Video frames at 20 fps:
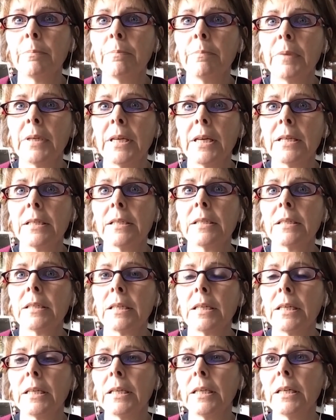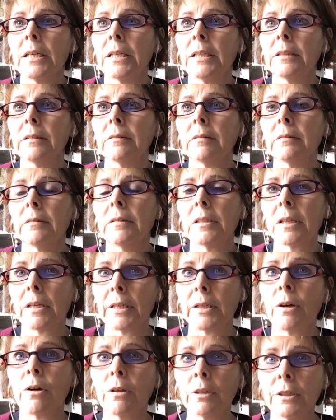BSc in
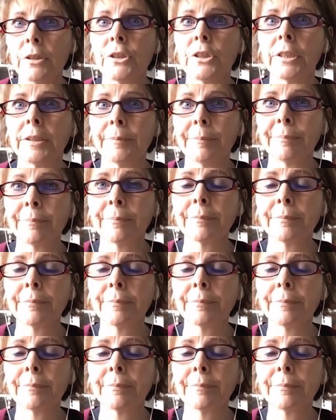psychology